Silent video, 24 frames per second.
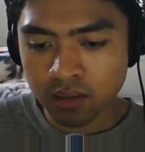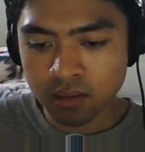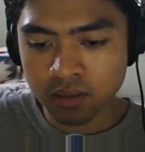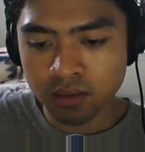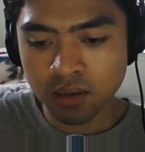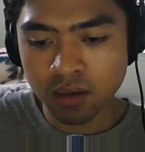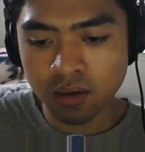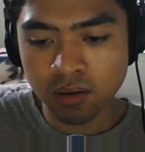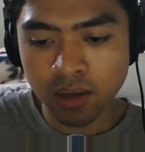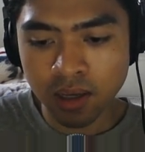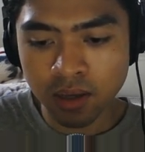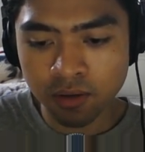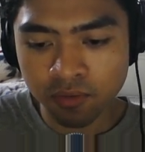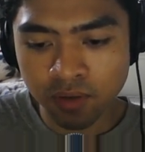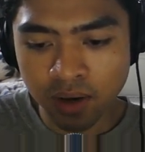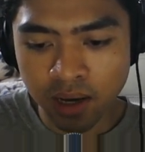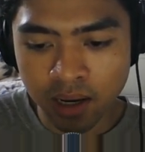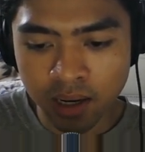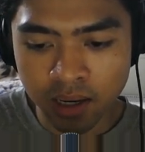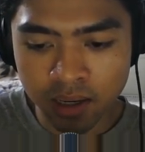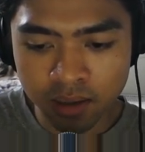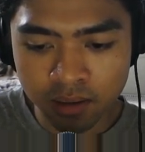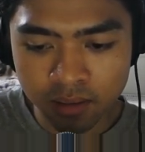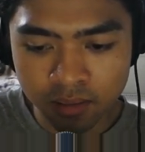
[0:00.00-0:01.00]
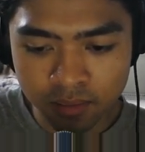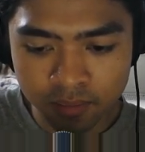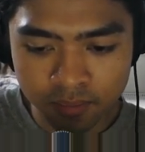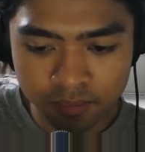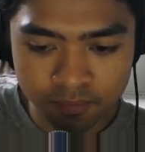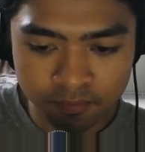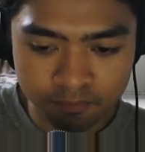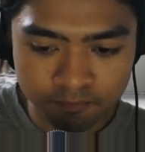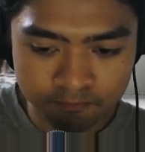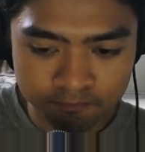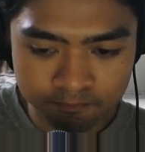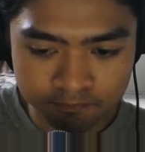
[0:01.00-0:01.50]
if I,
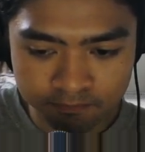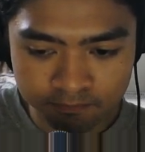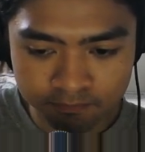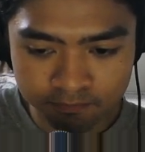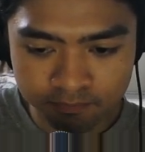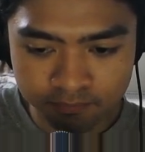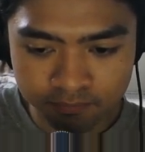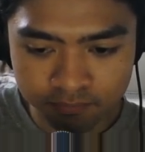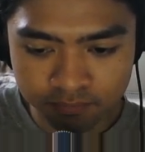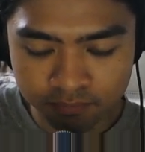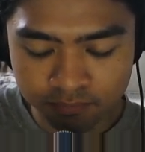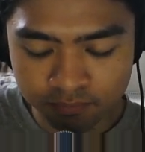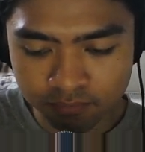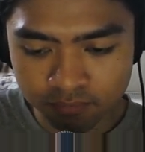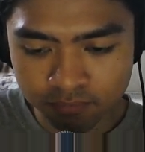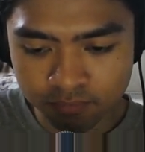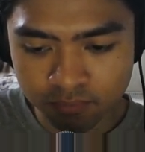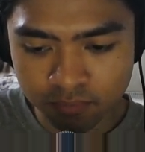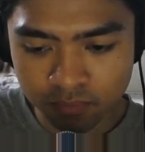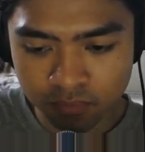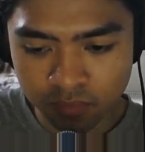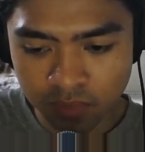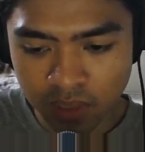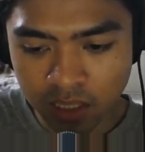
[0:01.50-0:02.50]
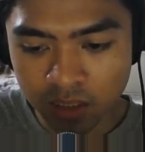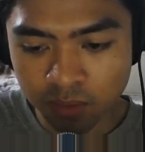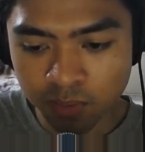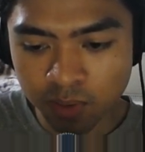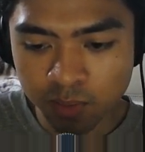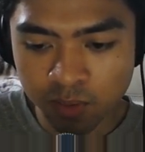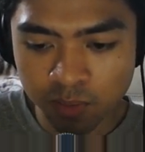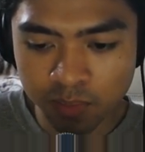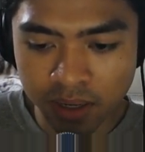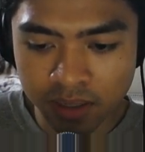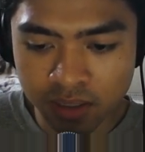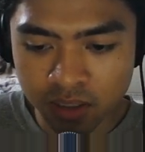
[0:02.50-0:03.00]
length of
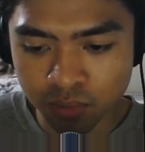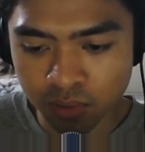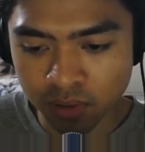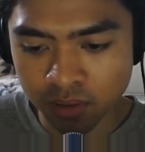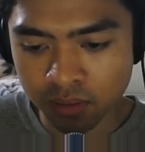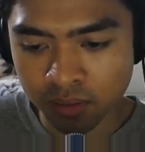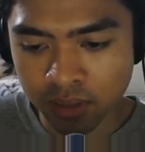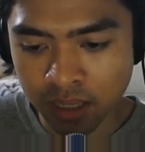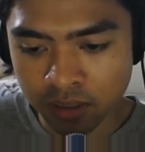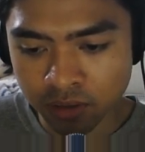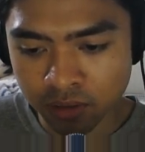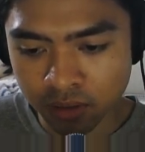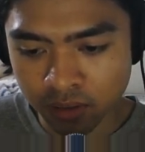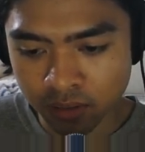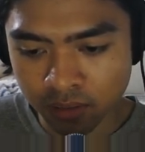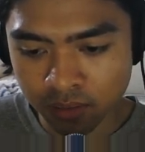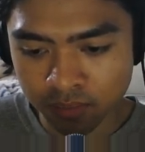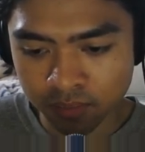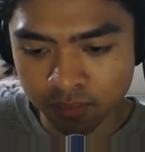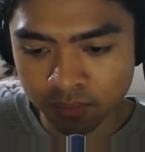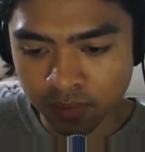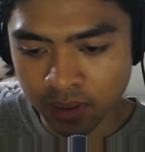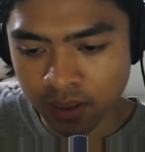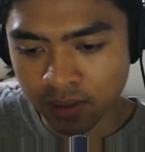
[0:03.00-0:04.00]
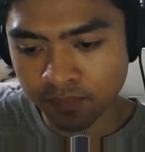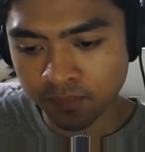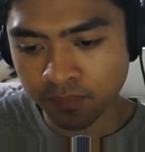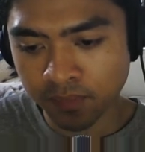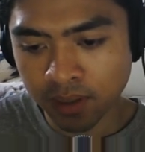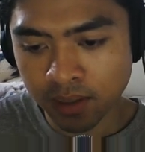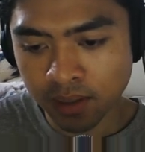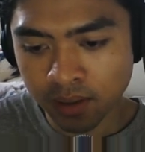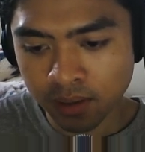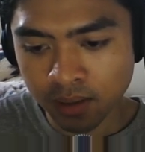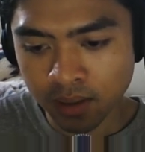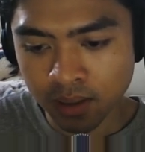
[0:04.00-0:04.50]
people minus 1, actually. Yeah.
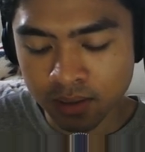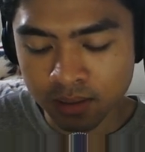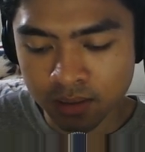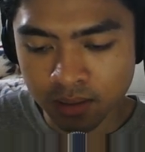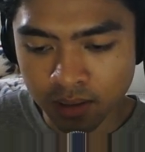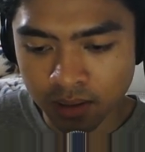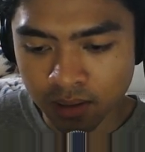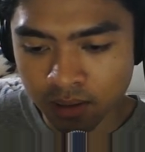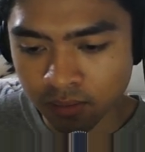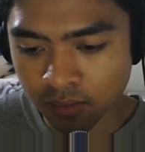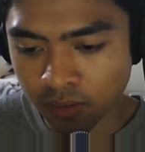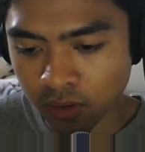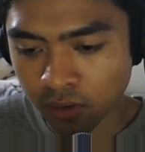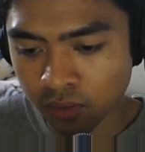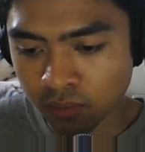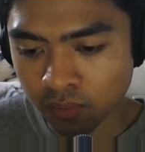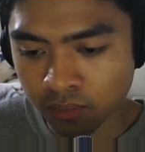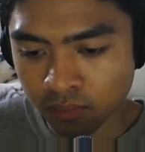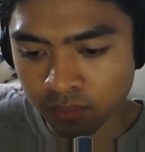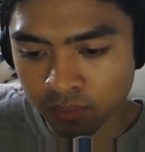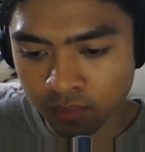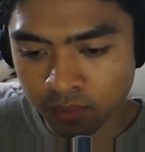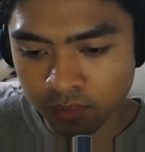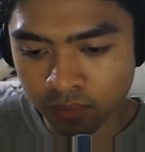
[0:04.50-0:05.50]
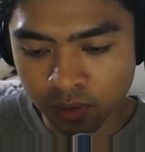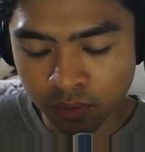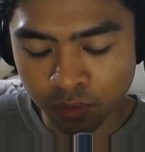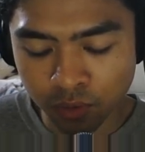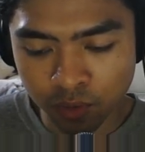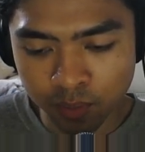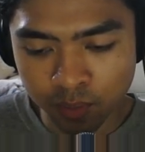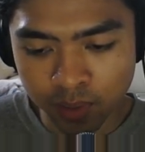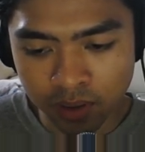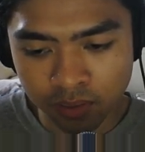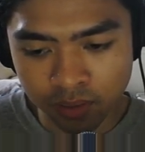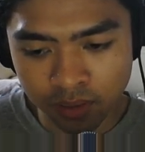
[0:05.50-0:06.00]
Because we don't worry
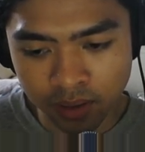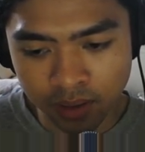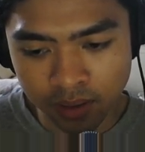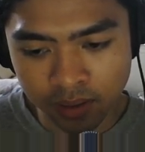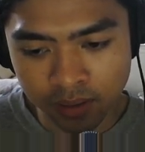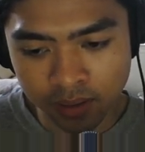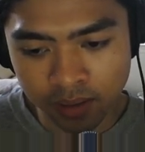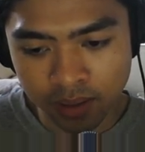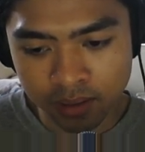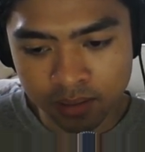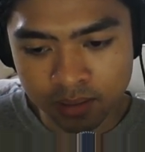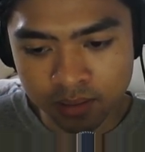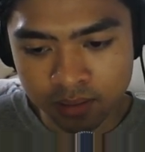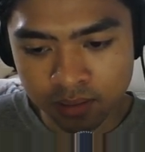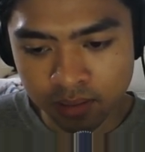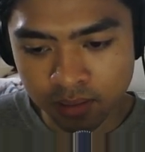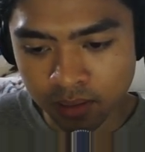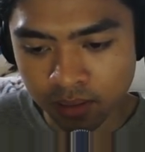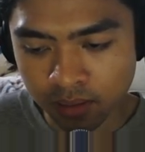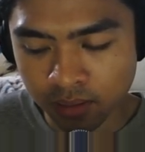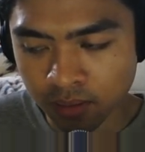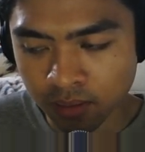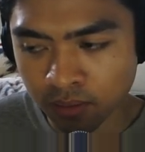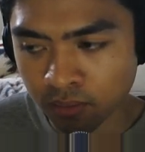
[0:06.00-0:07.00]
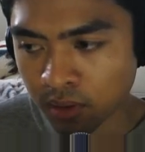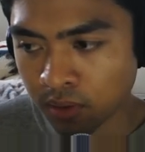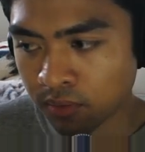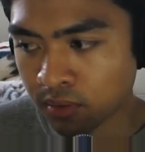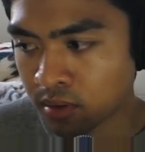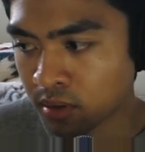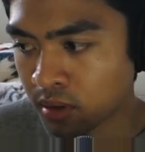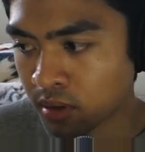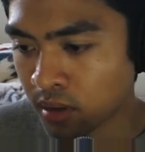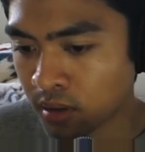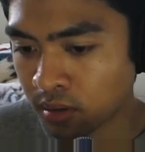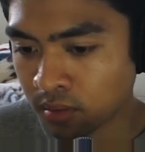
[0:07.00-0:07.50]
about index, whatever it's
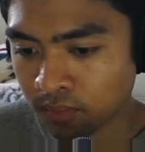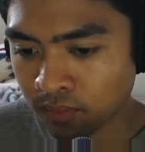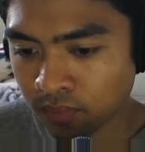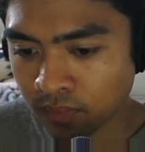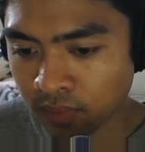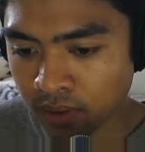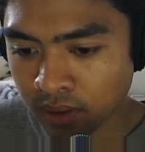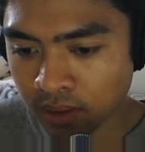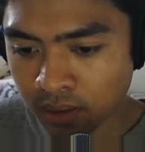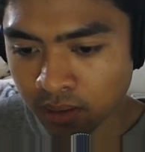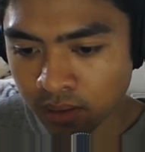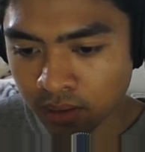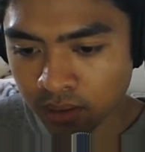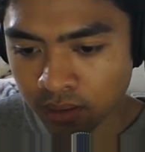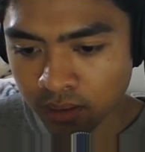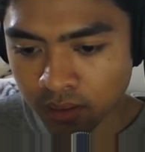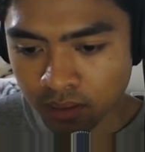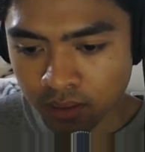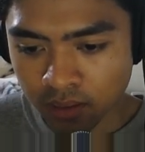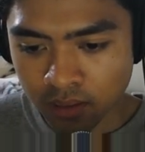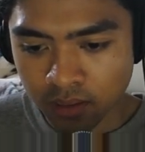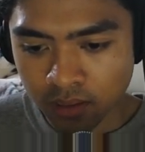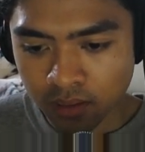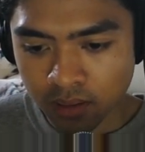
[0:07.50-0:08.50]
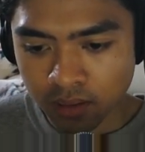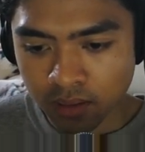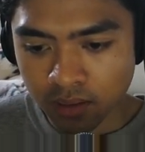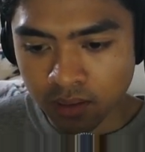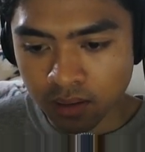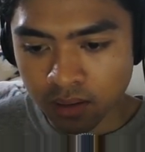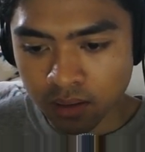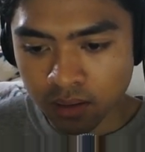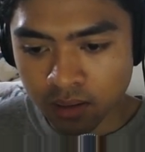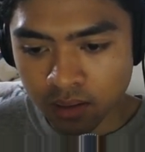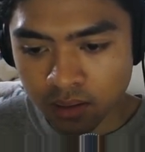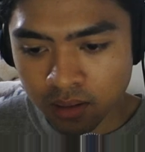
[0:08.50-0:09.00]
called.
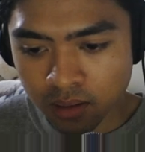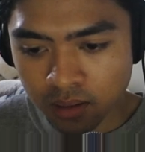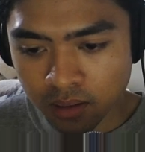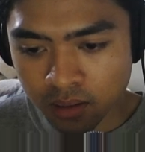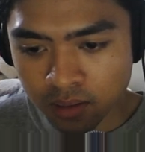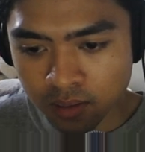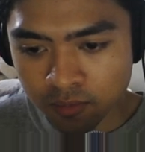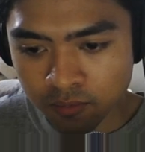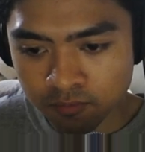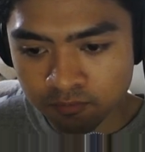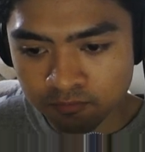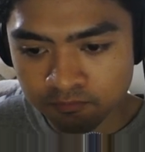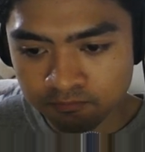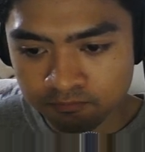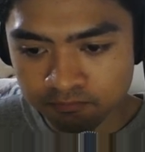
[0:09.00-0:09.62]
Okay,